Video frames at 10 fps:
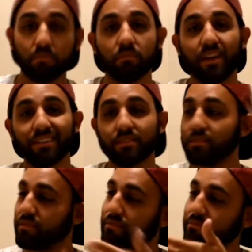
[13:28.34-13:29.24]

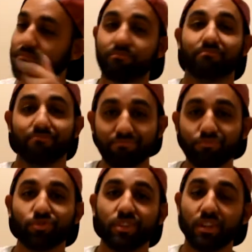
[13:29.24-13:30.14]
Nice.
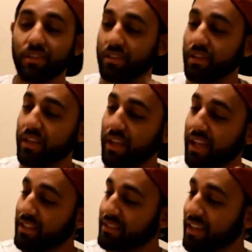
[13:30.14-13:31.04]
See,
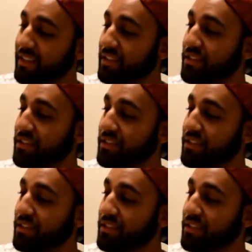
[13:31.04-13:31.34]
at least that did the